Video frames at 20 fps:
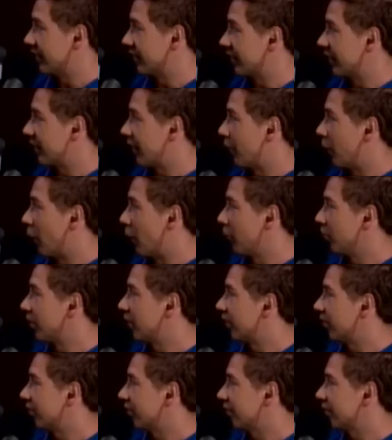doesn't come home
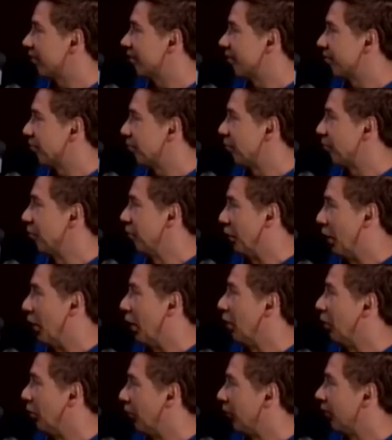because you know
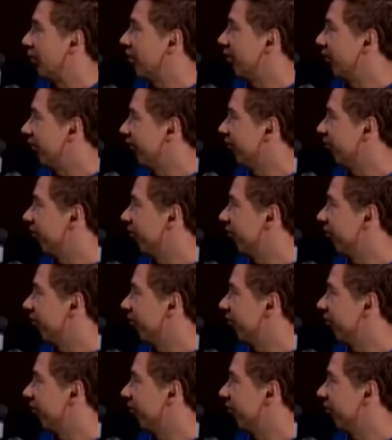I don't want to hear it.